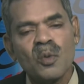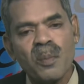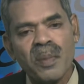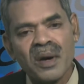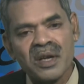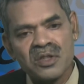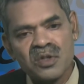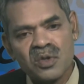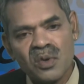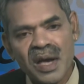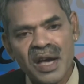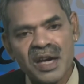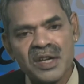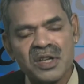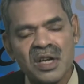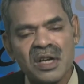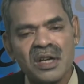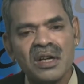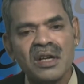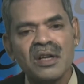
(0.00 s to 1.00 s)

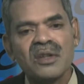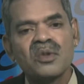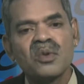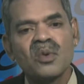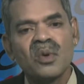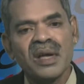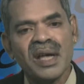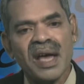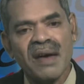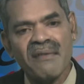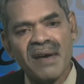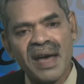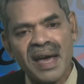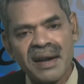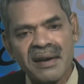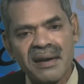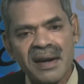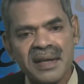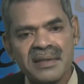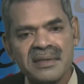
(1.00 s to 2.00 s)
persuasion, through
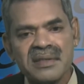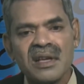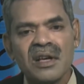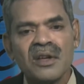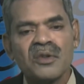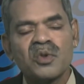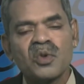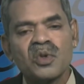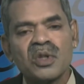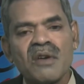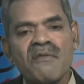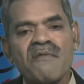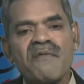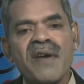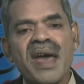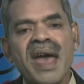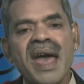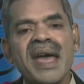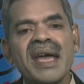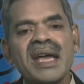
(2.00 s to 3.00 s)
awareness, through the
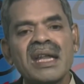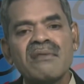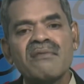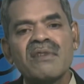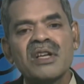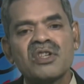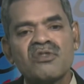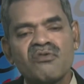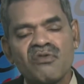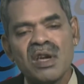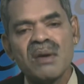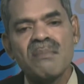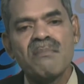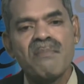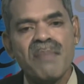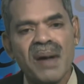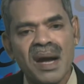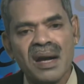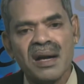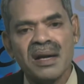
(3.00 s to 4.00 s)
way in which we
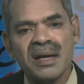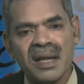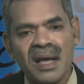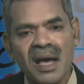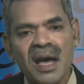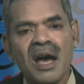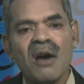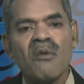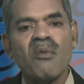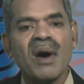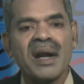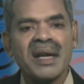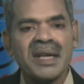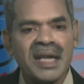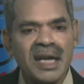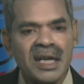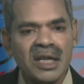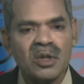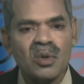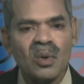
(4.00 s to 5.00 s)
build
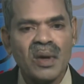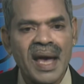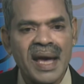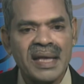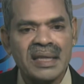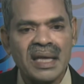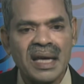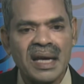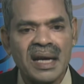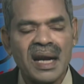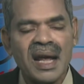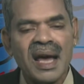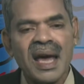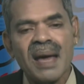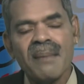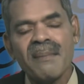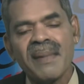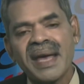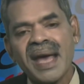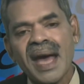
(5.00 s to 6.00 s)
working together
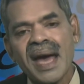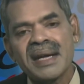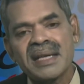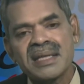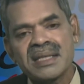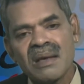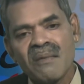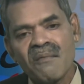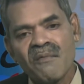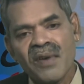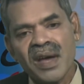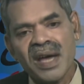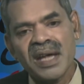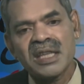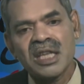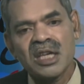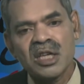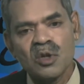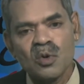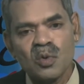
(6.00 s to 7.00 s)
a mechanism where
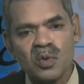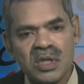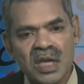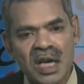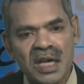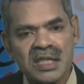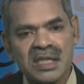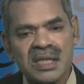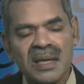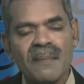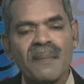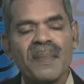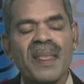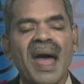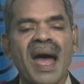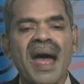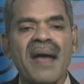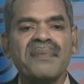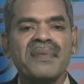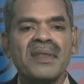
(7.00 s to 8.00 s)
the users
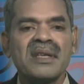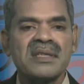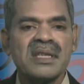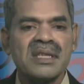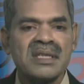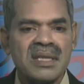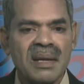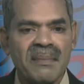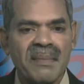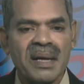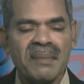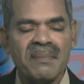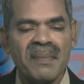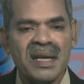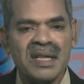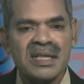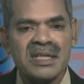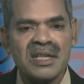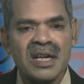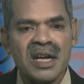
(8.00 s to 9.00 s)
and the system
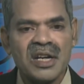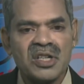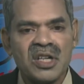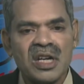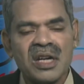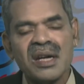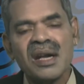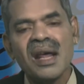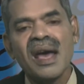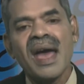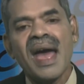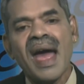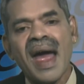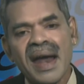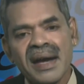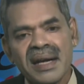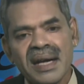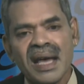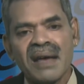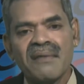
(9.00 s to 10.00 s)
administration
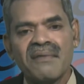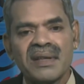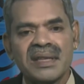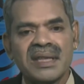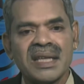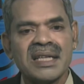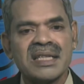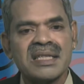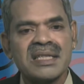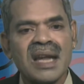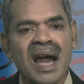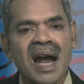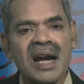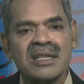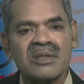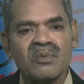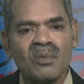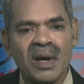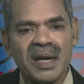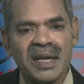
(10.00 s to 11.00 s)
and everything
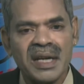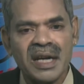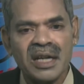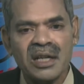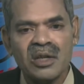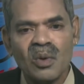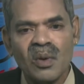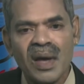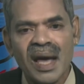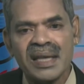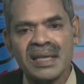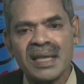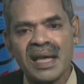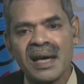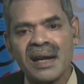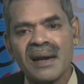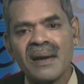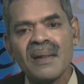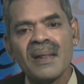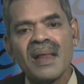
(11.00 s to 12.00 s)
starts working
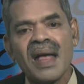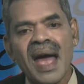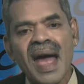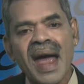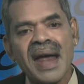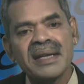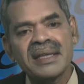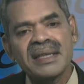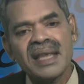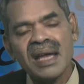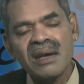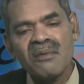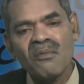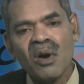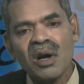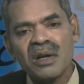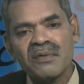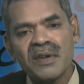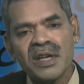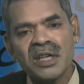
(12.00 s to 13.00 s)
together. And then
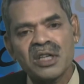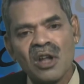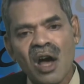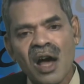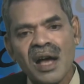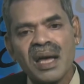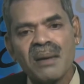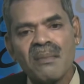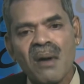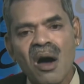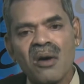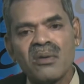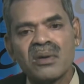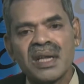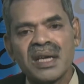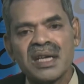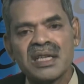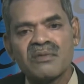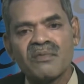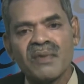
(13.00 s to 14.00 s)
what we talk about
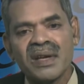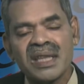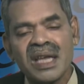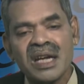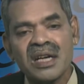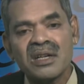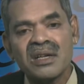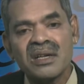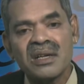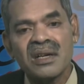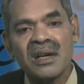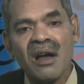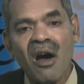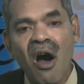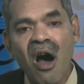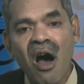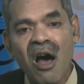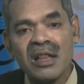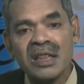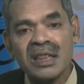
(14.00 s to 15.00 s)
is whether
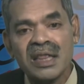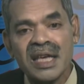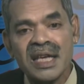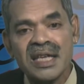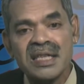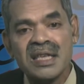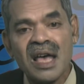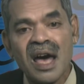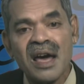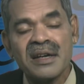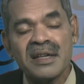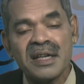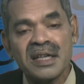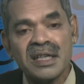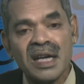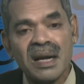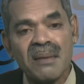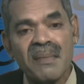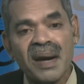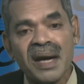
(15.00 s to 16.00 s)
all these are
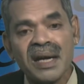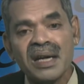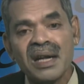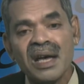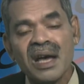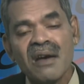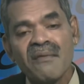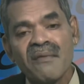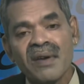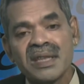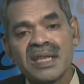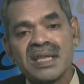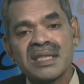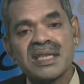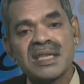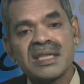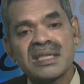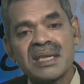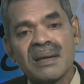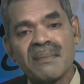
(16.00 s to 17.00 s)
determined when the
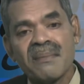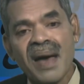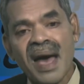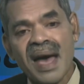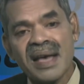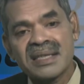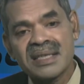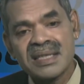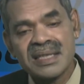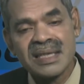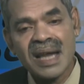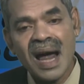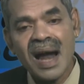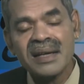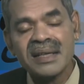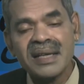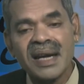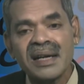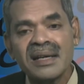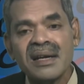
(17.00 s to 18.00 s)
system has
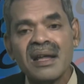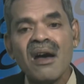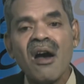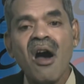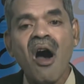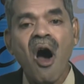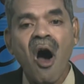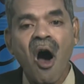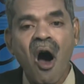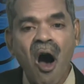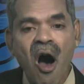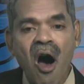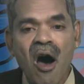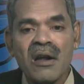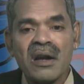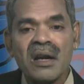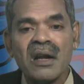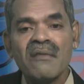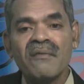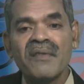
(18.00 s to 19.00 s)
started,
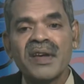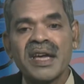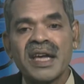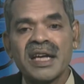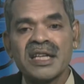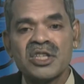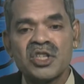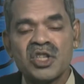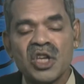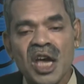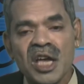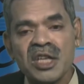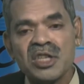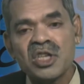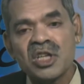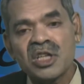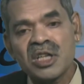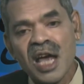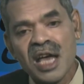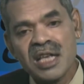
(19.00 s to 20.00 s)
or we can change
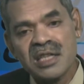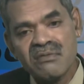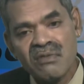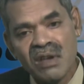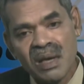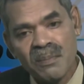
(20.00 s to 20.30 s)
it as we